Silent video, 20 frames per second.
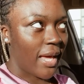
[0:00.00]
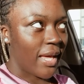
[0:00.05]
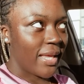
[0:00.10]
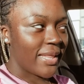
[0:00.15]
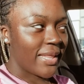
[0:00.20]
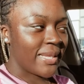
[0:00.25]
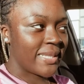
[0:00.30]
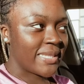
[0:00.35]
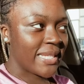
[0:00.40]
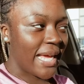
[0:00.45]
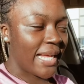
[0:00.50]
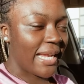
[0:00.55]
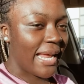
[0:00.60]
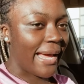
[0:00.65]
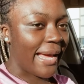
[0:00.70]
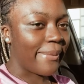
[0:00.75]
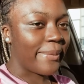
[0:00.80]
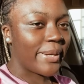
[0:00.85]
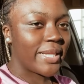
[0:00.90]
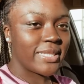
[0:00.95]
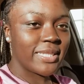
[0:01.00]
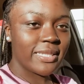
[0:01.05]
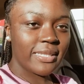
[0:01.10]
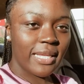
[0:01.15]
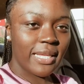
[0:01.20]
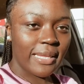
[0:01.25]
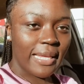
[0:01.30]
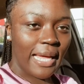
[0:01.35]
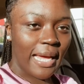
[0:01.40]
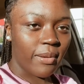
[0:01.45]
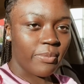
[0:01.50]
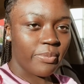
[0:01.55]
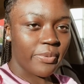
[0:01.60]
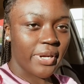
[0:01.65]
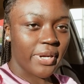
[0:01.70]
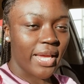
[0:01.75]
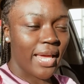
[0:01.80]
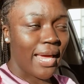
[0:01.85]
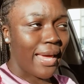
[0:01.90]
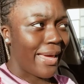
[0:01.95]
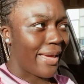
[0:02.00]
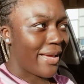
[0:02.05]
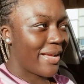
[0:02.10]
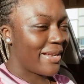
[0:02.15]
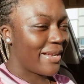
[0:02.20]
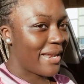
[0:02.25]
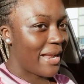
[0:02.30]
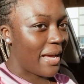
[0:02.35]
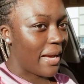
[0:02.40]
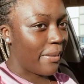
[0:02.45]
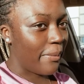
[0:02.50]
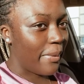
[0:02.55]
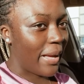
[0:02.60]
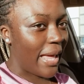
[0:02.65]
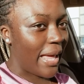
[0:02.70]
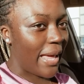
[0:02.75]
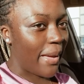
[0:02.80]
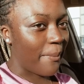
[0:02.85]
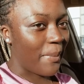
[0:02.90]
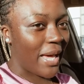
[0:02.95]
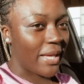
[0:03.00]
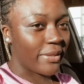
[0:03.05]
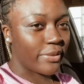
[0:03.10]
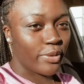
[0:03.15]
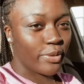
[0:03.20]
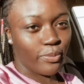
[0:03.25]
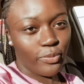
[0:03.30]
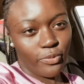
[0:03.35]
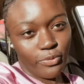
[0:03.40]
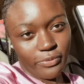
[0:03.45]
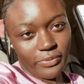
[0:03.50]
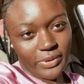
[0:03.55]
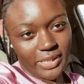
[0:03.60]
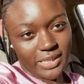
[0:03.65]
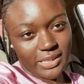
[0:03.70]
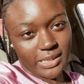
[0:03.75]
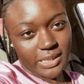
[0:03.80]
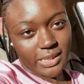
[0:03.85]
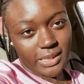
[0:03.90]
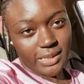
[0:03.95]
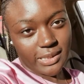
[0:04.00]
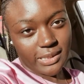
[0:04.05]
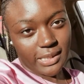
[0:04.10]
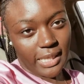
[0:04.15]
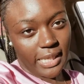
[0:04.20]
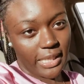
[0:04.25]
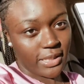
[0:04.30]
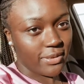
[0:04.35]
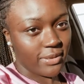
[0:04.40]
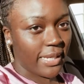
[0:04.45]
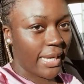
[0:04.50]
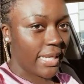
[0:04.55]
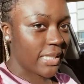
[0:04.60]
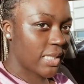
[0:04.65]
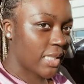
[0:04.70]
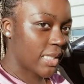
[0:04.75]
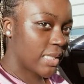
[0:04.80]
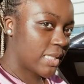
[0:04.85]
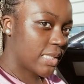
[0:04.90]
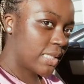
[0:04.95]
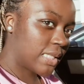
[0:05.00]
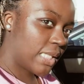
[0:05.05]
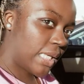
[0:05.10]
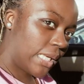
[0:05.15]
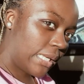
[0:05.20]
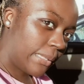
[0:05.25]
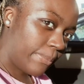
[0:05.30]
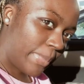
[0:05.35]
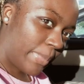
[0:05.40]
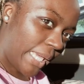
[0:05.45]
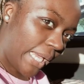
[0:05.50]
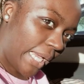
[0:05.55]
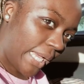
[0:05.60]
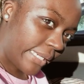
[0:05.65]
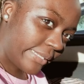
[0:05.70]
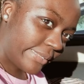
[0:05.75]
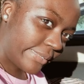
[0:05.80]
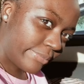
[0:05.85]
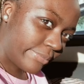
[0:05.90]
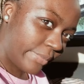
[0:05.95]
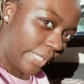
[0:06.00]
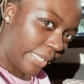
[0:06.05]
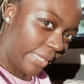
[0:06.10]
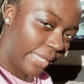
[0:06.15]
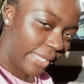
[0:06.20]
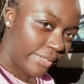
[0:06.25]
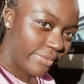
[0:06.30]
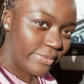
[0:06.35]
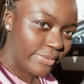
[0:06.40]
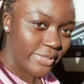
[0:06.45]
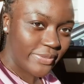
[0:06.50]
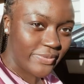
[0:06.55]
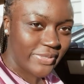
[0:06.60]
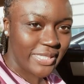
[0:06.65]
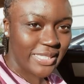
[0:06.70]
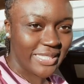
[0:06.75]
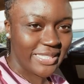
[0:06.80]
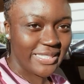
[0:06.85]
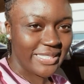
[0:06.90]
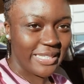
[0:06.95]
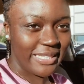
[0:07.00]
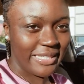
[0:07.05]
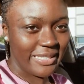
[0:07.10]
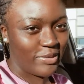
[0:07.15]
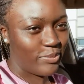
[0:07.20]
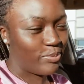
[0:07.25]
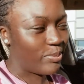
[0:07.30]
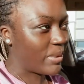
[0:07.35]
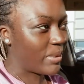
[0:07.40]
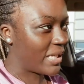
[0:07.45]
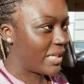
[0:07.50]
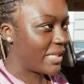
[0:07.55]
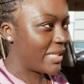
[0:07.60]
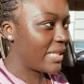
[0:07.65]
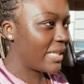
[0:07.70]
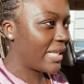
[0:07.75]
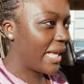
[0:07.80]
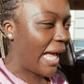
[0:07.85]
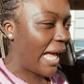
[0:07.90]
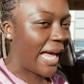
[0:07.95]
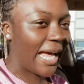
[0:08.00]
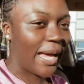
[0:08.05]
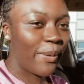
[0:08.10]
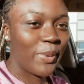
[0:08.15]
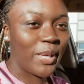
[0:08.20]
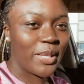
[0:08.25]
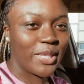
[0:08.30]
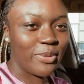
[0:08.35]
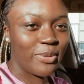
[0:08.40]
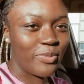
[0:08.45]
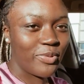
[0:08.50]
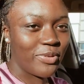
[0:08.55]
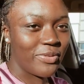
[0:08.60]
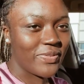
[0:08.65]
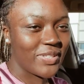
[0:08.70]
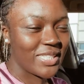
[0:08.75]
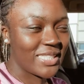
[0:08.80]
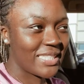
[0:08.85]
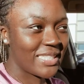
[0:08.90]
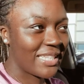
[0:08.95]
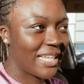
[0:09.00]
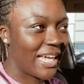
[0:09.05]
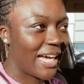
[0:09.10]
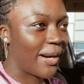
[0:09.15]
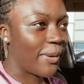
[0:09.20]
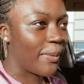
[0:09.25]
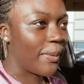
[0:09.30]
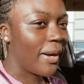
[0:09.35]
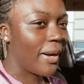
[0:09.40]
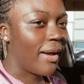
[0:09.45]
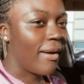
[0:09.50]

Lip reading: then I went to the library, and now I'm at the movies. As you guys can see behind me, I don't know if you can see it, but yeah, I'm at the movies now.